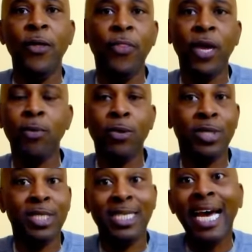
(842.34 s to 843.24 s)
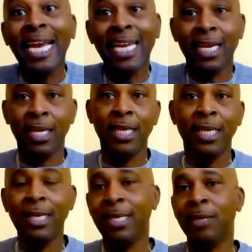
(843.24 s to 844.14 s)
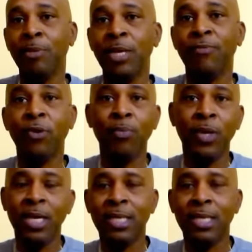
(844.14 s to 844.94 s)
They were silently killing me from the